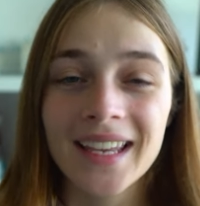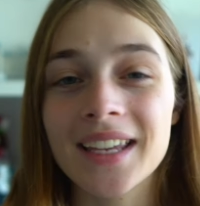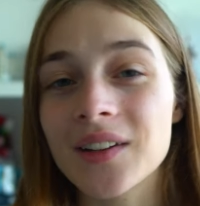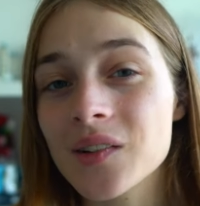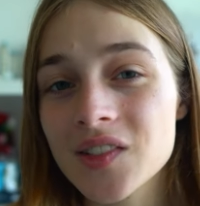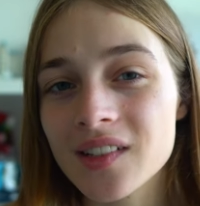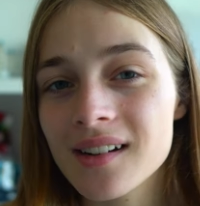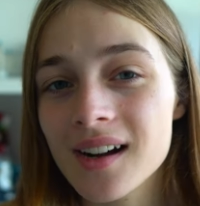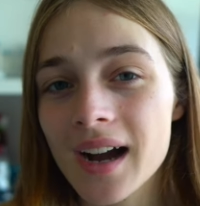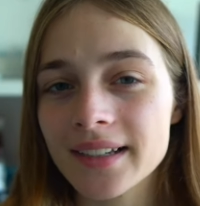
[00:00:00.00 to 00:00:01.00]
And
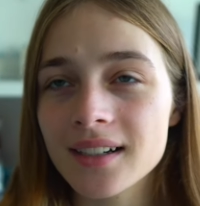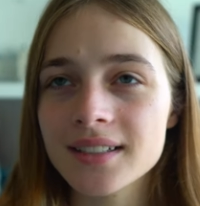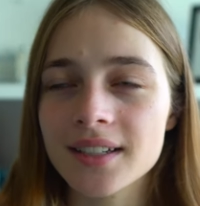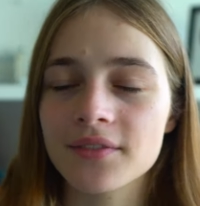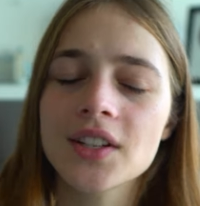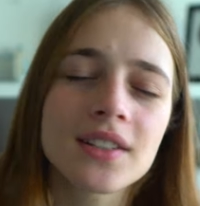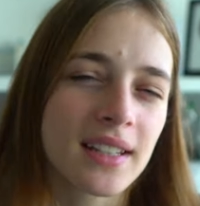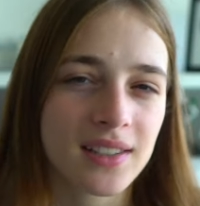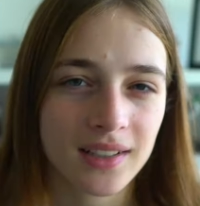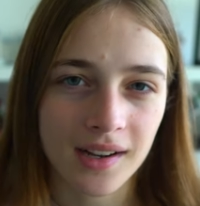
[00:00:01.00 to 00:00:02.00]
also, I got a few
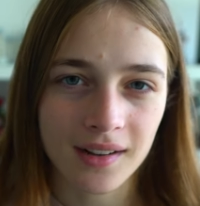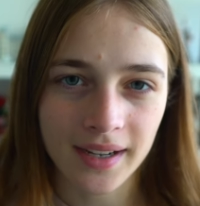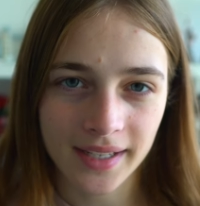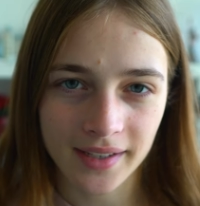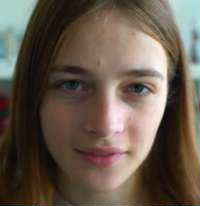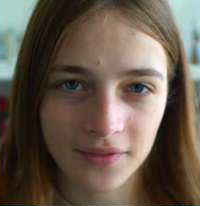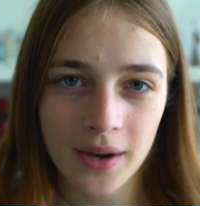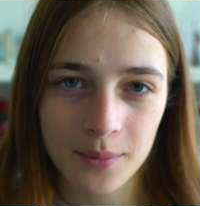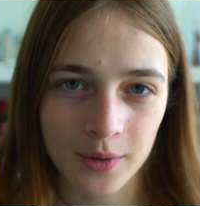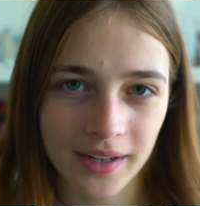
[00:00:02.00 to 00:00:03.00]
days ago, I got a
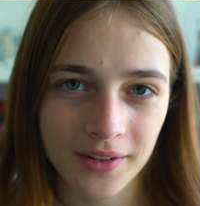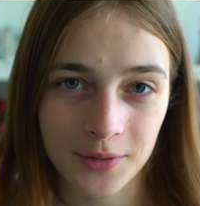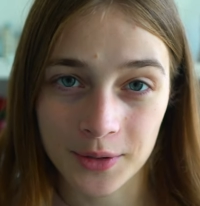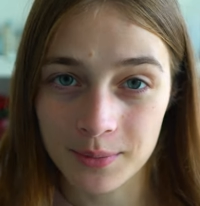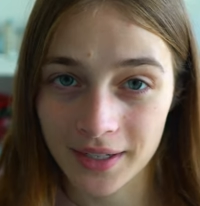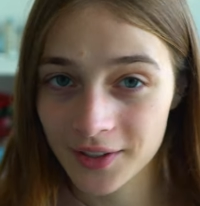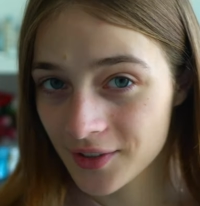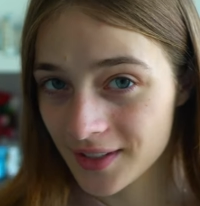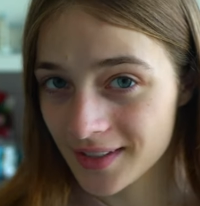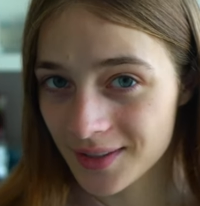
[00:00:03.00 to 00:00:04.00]
fabric for my
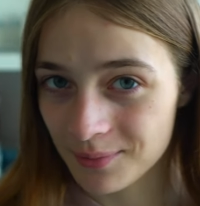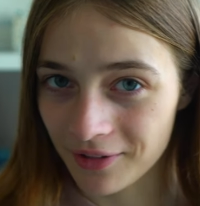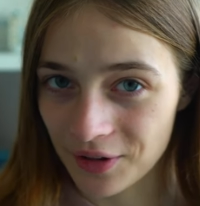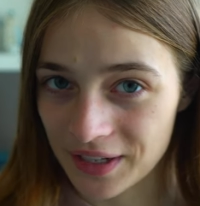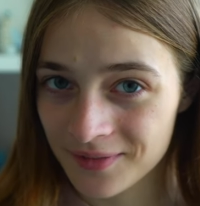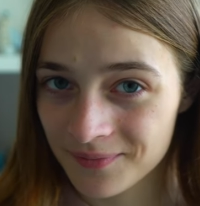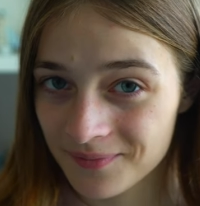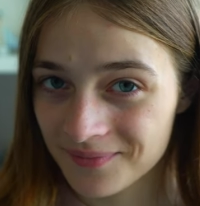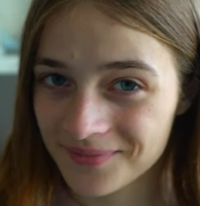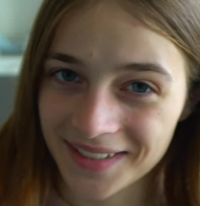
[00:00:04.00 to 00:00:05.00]
curtains in my van,
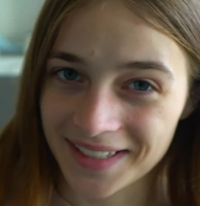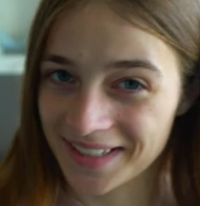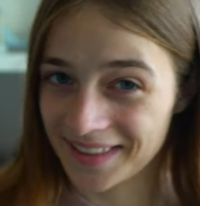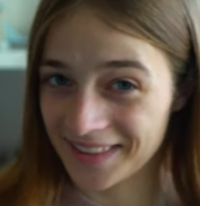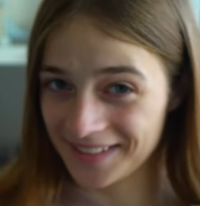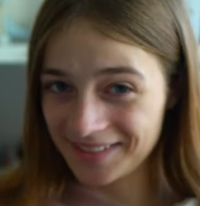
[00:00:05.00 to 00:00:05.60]
and